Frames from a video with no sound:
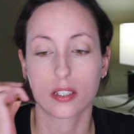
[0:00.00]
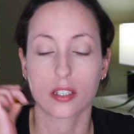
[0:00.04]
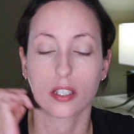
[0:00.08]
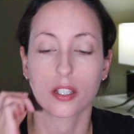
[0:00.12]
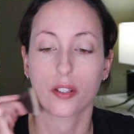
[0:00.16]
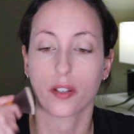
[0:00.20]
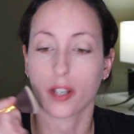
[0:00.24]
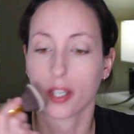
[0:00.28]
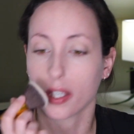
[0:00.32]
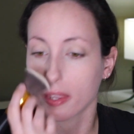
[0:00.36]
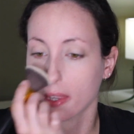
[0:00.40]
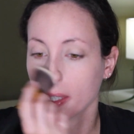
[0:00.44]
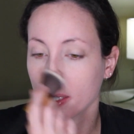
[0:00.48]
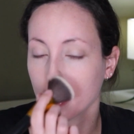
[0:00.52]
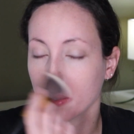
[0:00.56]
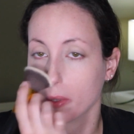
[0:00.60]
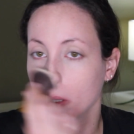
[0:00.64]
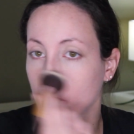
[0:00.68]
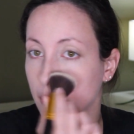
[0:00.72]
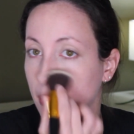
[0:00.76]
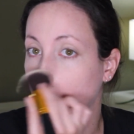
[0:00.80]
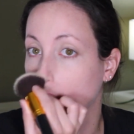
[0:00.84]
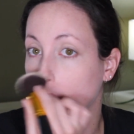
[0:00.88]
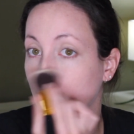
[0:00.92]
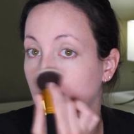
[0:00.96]
The great thing
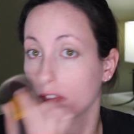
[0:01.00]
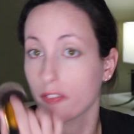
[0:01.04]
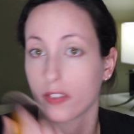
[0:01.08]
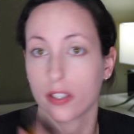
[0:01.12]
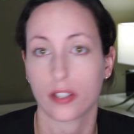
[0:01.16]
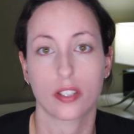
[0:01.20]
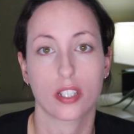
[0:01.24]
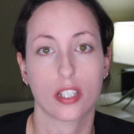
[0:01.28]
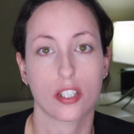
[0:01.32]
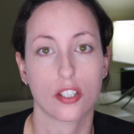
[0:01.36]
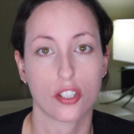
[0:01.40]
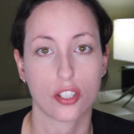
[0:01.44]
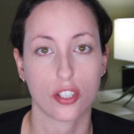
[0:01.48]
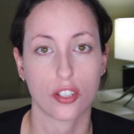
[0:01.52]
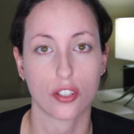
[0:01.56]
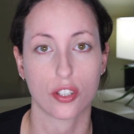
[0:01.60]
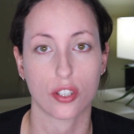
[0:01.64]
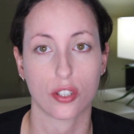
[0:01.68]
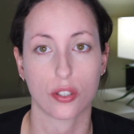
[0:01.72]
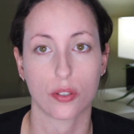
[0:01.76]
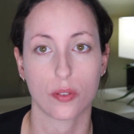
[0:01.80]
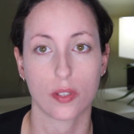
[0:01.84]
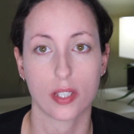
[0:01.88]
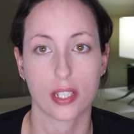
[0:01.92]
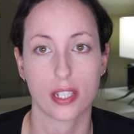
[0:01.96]
about powder foundation
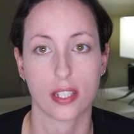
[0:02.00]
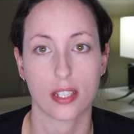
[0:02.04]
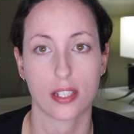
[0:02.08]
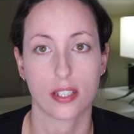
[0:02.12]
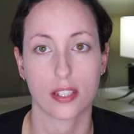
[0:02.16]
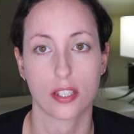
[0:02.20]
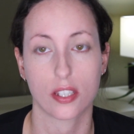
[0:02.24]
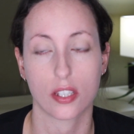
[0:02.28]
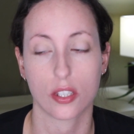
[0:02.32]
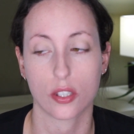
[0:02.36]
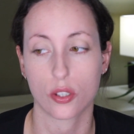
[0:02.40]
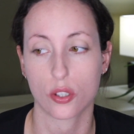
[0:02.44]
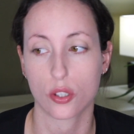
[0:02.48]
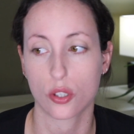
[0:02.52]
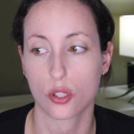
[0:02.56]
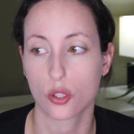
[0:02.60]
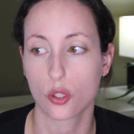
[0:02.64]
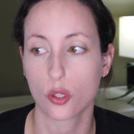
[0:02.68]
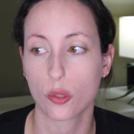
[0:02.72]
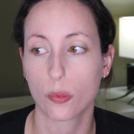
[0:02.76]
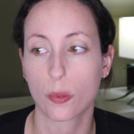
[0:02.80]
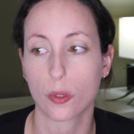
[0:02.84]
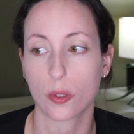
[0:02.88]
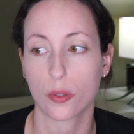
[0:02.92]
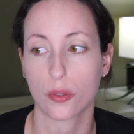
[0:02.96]
too is it's
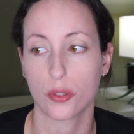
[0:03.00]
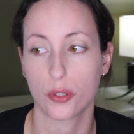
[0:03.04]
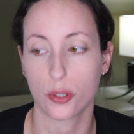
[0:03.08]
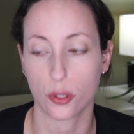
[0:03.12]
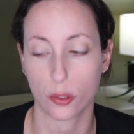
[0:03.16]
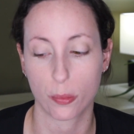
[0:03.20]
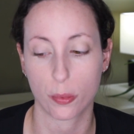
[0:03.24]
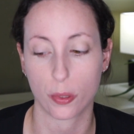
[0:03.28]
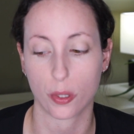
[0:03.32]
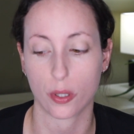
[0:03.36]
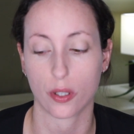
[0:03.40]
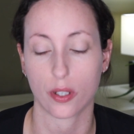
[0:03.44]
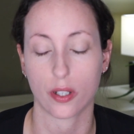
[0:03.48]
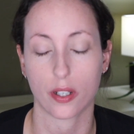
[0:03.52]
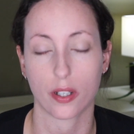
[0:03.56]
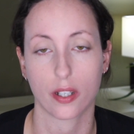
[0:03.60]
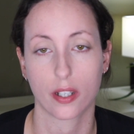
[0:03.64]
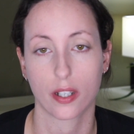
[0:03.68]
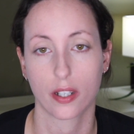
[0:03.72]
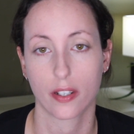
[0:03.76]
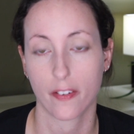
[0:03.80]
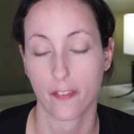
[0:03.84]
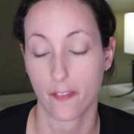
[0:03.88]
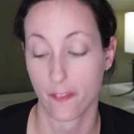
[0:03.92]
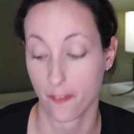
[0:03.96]
super duper
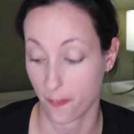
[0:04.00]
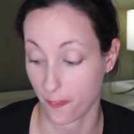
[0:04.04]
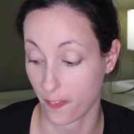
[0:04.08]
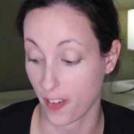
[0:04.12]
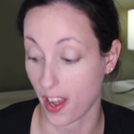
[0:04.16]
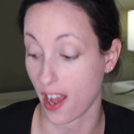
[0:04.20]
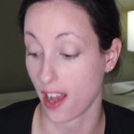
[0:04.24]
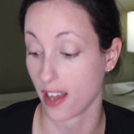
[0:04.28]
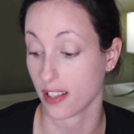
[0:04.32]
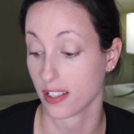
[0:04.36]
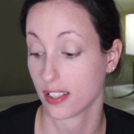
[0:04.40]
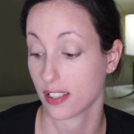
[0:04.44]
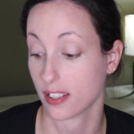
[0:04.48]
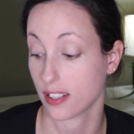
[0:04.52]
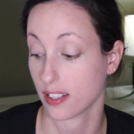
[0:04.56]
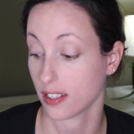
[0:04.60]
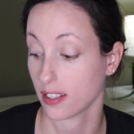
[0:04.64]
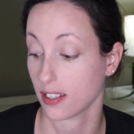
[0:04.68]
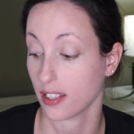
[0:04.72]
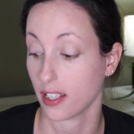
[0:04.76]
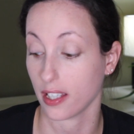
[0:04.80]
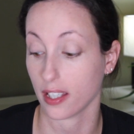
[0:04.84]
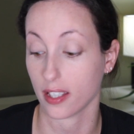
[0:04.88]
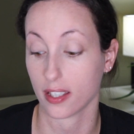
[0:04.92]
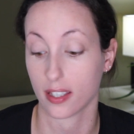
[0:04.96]
fast.
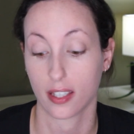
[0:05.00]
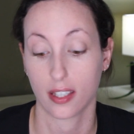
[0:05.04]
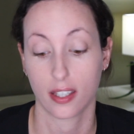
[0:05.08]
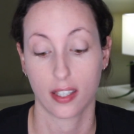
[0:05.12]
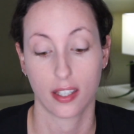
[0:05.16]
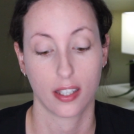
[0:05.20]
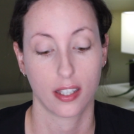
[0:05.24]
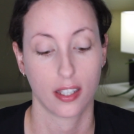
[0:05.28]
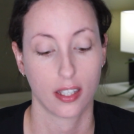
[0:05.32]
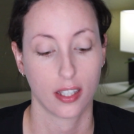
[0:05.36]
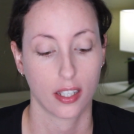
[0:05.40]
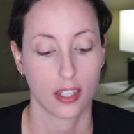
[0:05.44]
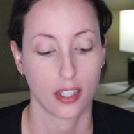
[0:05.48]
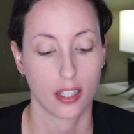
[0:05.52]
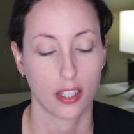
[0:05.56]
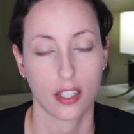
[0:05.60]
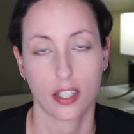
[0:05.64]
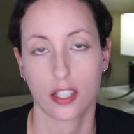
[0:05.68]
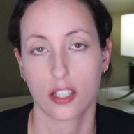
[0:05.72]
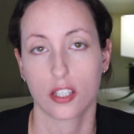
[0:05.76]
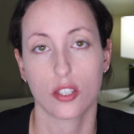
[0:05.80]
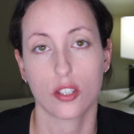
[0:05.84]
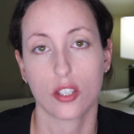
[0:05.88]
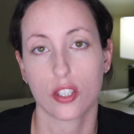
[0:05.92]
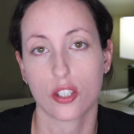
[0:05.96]
Like,
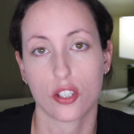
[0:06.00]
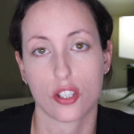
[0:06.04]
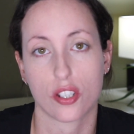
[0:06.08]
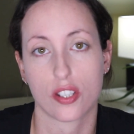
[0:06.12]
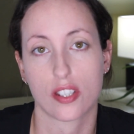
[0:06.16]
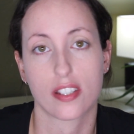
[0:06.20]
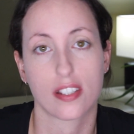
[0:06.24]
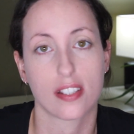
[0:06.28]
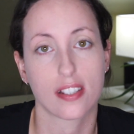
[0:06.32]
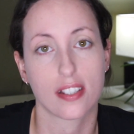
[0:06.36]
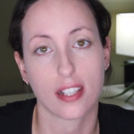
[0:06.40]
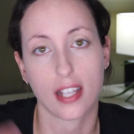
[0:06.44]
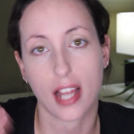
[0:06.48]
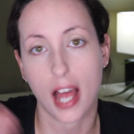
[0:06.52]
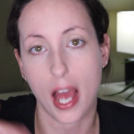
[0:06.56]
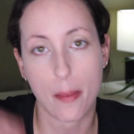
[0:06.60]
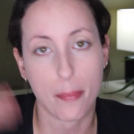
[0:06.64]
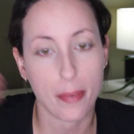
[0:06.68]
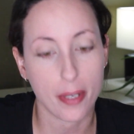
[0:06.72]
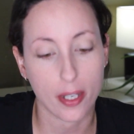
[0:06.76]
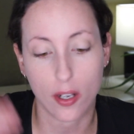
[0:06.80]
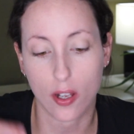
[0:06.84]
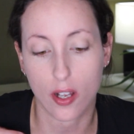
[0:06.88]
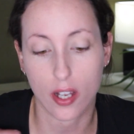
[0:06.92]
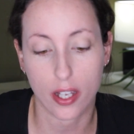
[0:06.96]
you can just
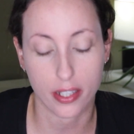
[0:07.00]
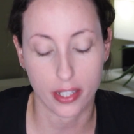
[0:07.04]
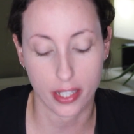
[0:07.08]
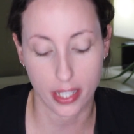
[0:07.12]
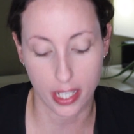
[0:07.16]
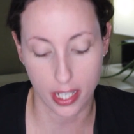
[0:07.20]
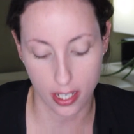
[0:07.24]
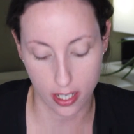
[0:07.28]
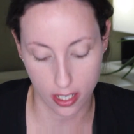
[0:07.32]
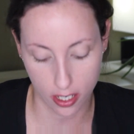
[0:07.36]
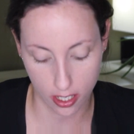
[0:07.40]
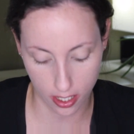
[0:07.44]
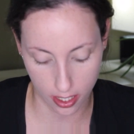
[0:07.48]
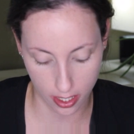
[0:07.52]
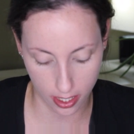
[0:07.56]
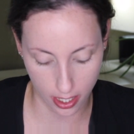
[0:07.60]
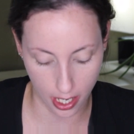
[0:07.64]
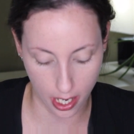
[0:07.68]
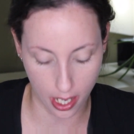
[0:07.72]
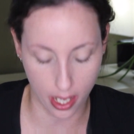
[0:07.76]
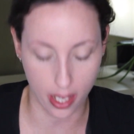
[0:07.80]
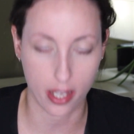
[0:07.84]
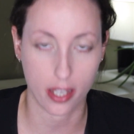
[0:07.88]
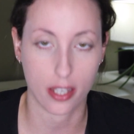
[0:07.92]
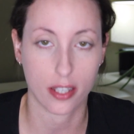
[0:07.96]
slap it on
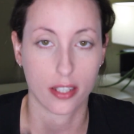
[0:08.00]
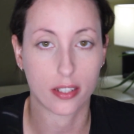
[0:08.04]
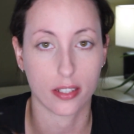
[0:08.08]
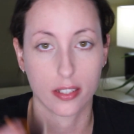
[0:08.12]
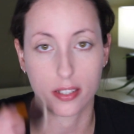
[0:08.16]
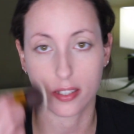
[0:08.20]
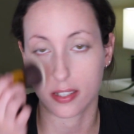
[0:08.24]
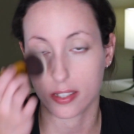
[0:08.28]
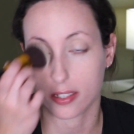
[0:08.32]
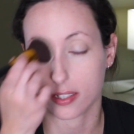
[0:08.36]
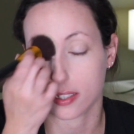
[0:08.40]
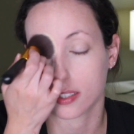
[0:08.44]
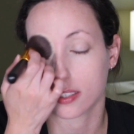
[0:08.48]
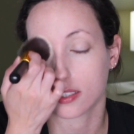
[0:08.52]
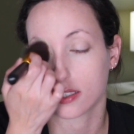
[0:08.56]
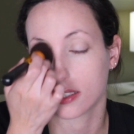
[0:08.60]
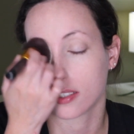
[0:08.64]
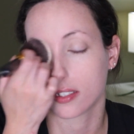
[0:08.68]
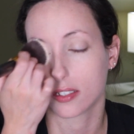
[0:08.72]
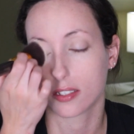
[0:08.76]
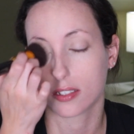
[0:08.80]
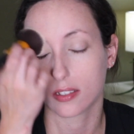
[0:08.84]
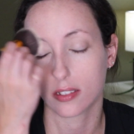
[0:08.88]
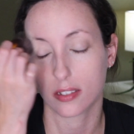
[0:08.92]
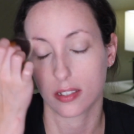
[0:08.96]
there and
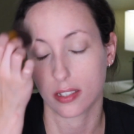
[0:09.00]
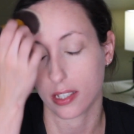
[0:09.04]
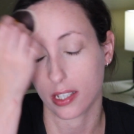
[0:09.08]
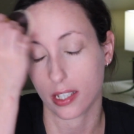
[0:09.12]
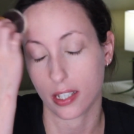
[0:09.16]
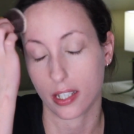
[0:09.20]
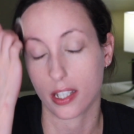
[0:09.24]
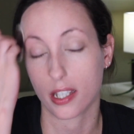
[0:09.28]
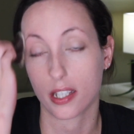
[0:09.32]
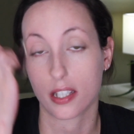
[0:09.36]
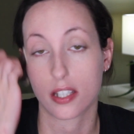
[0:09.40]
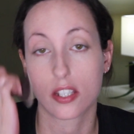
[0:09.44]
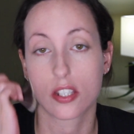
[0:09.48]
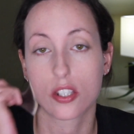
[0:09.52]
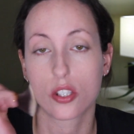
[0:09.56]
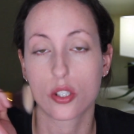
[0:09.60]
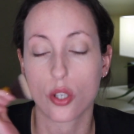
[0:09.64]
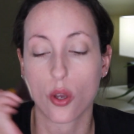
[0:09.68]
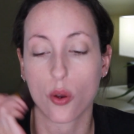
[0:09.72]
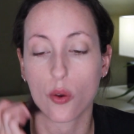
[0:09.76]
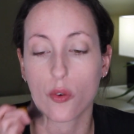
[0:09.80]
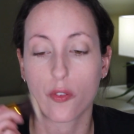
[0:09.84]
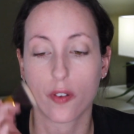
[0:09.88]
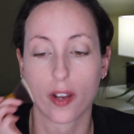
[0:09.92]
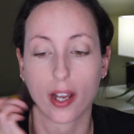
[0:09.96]
it's
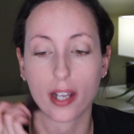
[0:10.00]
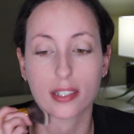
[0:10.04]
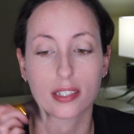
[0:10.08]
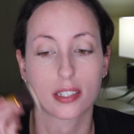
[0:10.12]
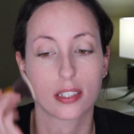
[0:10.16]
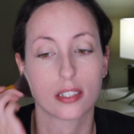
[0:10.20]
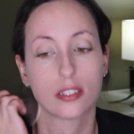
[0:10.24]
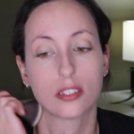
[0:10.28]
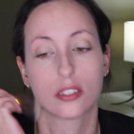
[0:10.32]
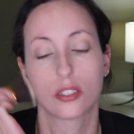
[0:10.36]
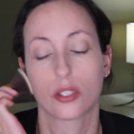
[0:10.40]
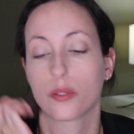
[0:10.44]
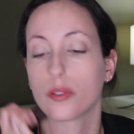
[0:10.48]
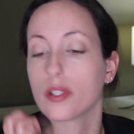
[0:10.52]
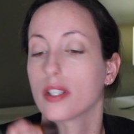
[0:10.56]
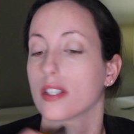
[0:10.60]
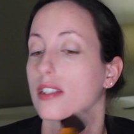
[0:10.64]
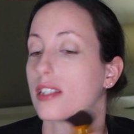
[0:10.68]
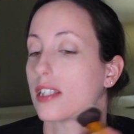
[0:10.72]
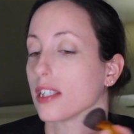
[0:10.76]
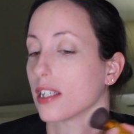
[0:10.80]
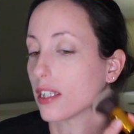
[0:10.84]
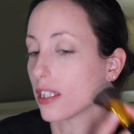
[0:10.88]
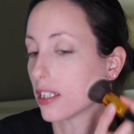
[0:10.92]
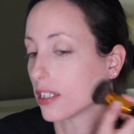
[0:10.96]
so fast and so
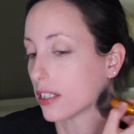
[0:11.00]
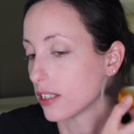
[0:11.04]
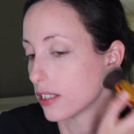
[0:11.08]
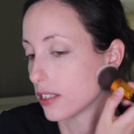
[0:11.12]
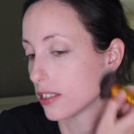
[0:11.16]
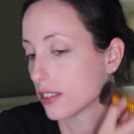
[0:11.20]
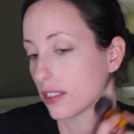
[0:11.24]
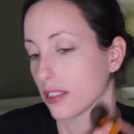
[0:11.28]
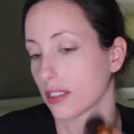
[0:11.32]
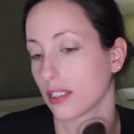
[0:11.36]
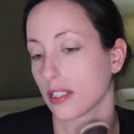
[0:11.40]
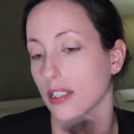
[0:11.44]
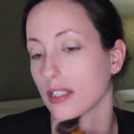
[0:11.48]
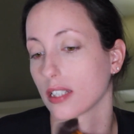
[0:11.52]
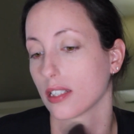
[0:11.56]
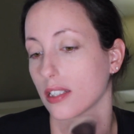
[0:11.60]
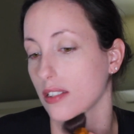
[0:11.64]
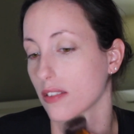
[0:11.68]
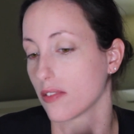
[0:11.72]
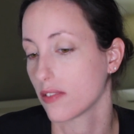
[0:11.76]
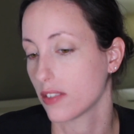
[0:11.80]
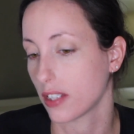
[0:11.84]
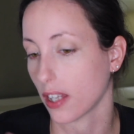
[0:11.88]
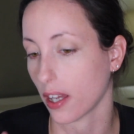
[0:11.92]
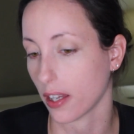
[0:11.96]
easy.
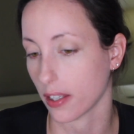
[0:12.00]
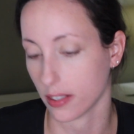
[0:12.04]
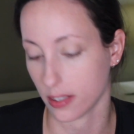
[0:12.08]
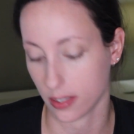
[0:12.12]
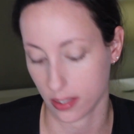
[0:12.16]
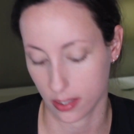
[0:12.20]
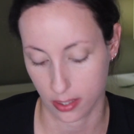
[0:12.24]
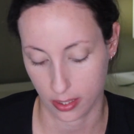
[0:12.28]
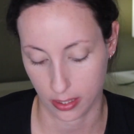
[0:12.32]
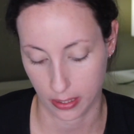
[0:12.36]
Like, done.